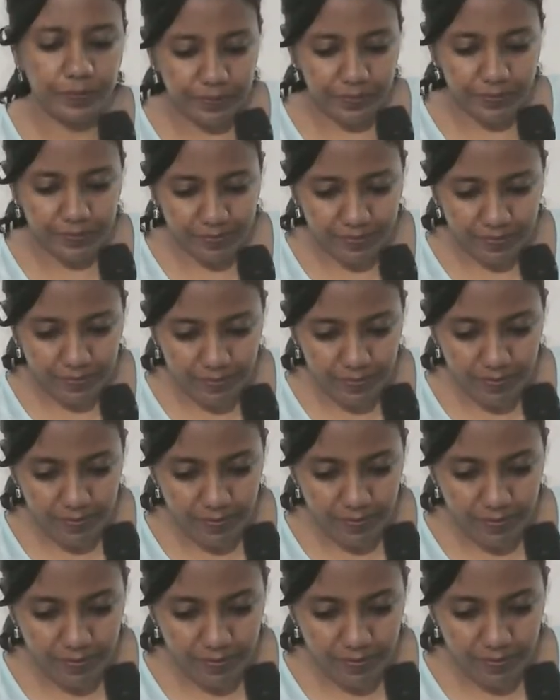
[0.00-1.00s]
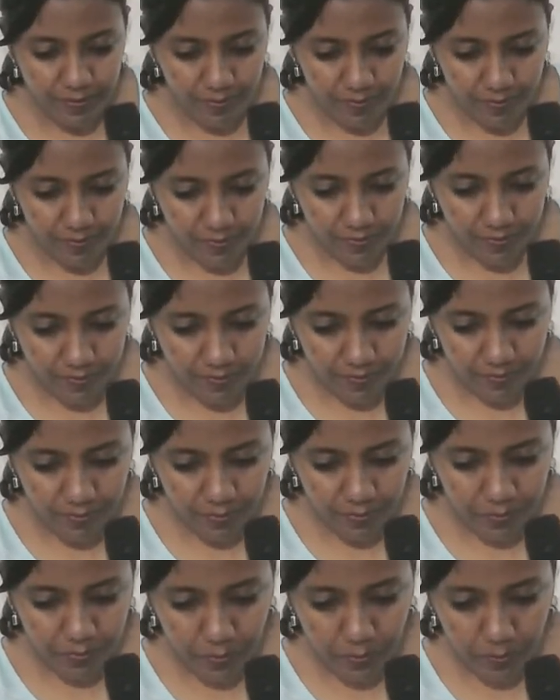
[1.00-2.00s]

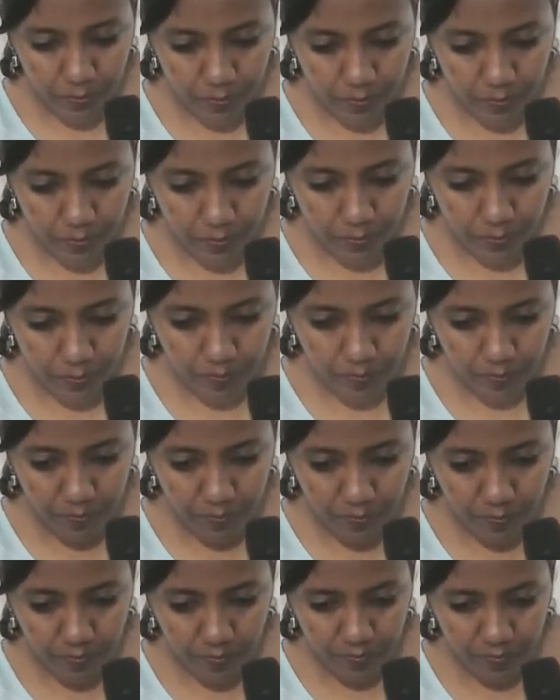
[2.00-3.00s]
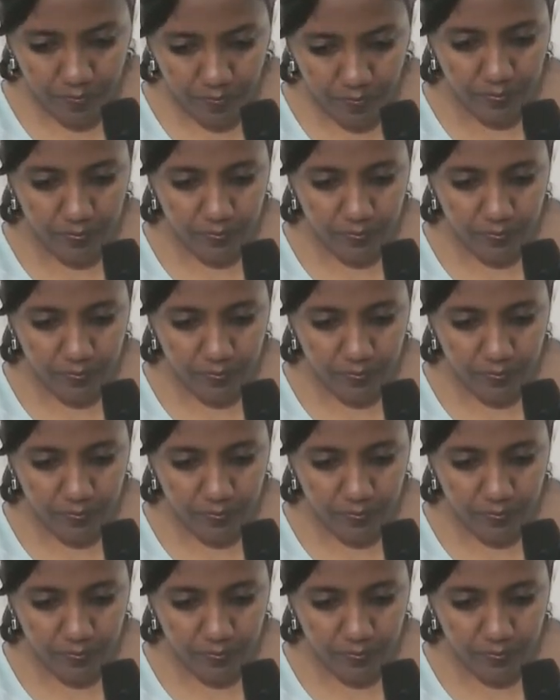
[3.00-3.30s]
[no speech]